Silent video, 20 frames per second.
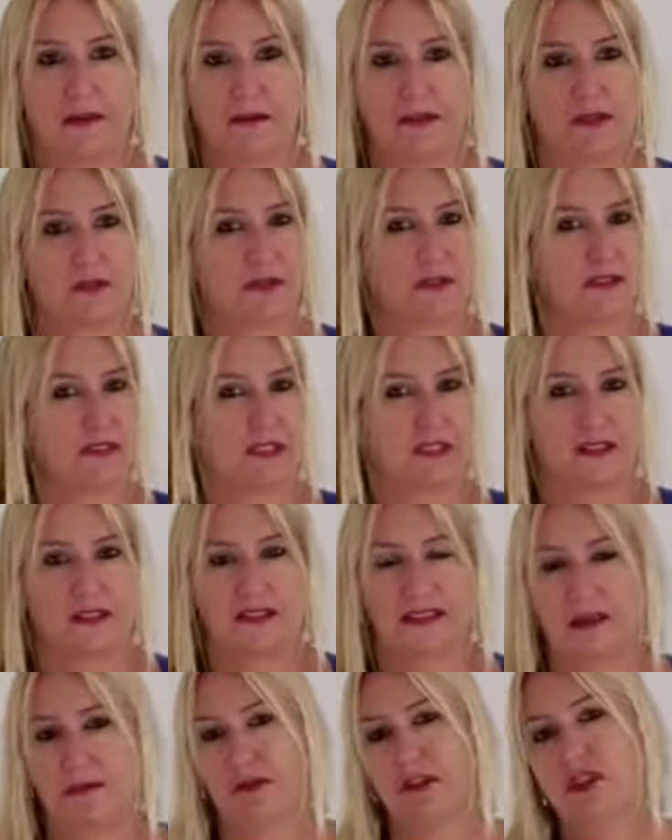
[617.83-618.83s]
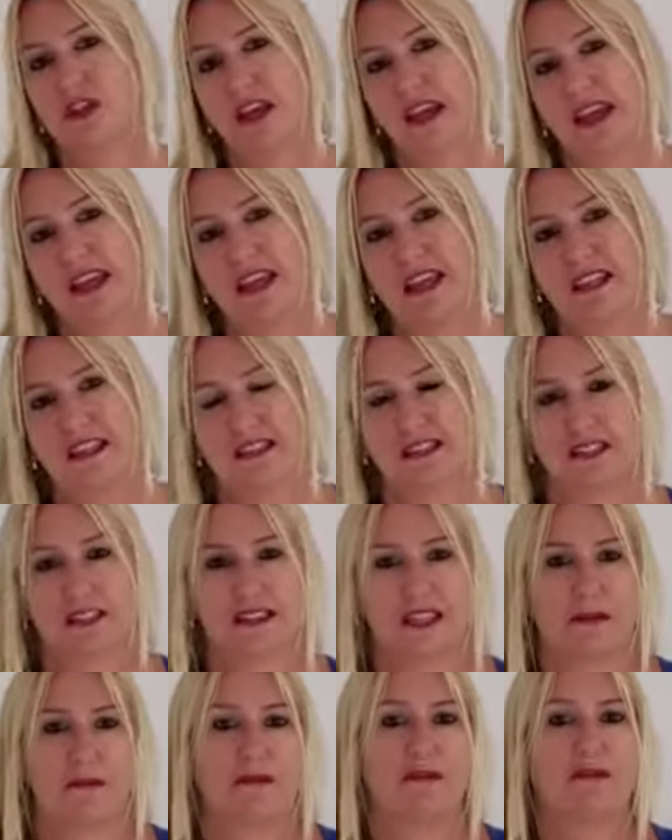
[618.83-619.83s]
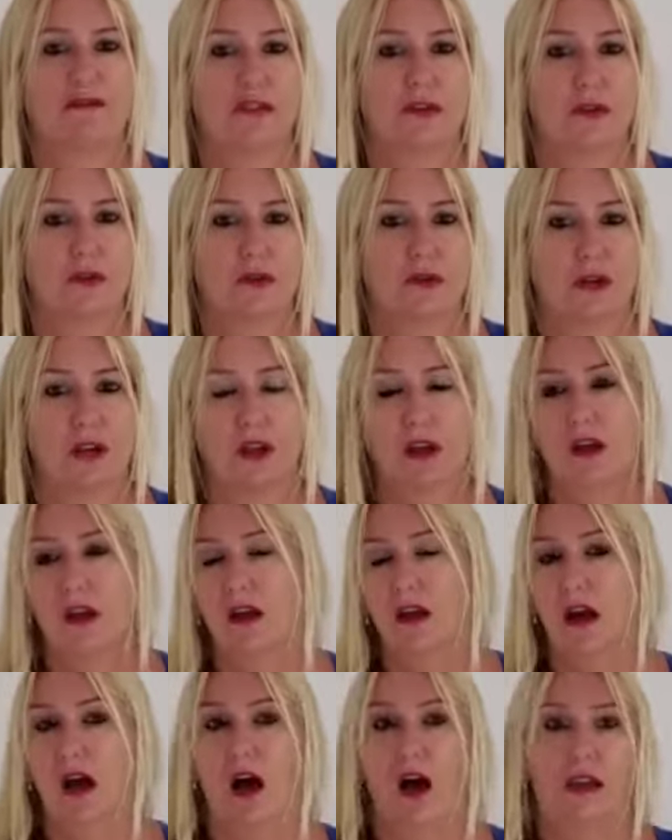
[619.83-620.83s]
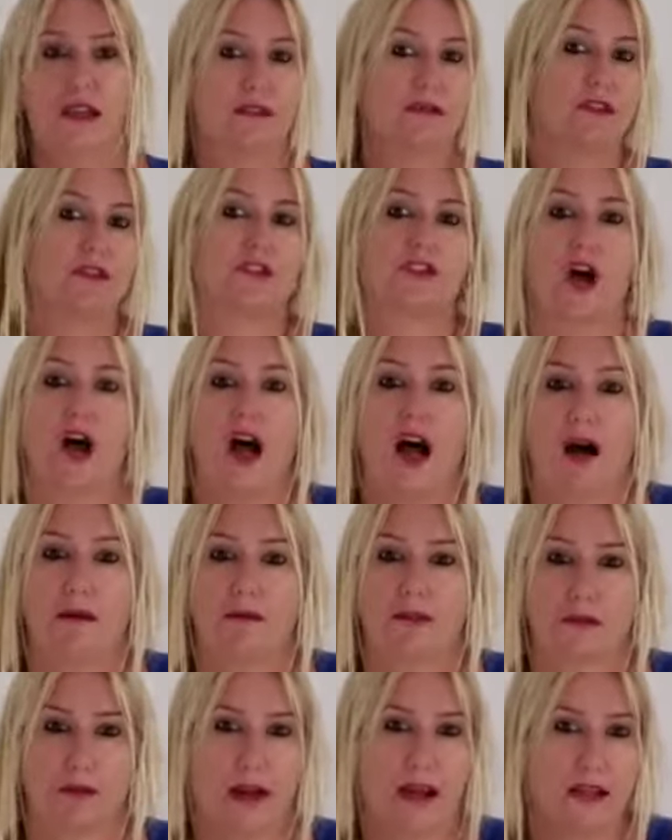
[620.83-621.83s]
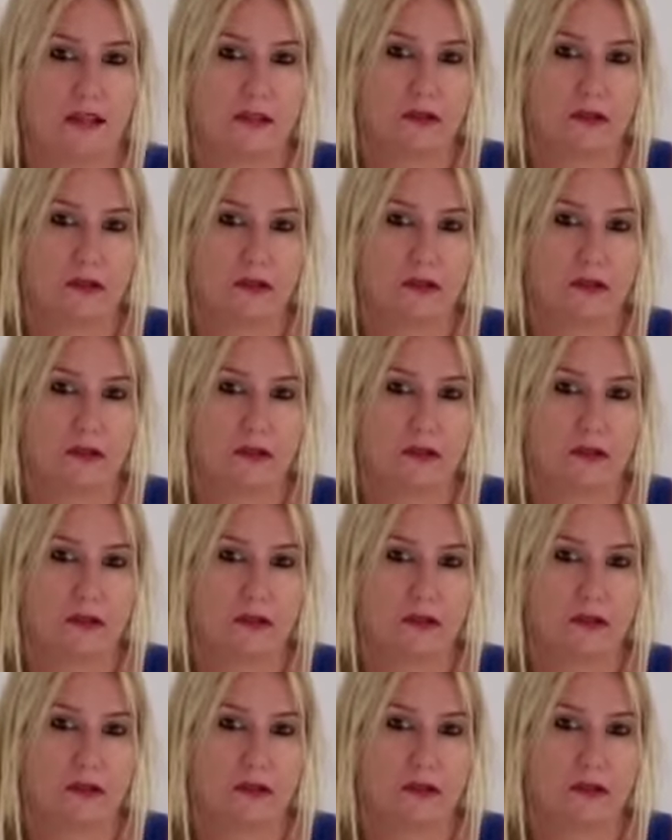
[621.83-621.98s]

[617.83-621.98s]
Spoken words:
So you see the same chains, the same food, even jobs, right?